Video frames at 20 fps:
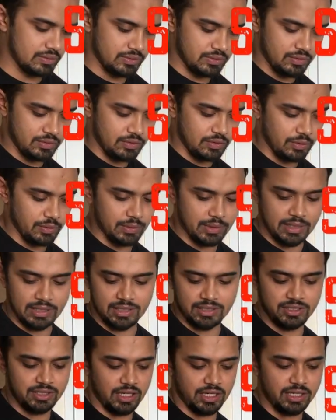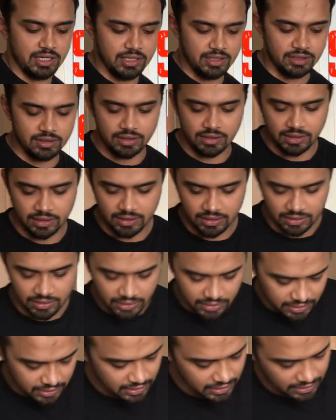So we're going to chuck in
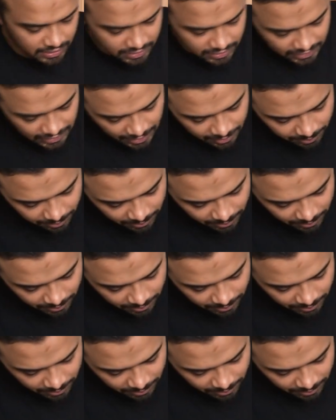that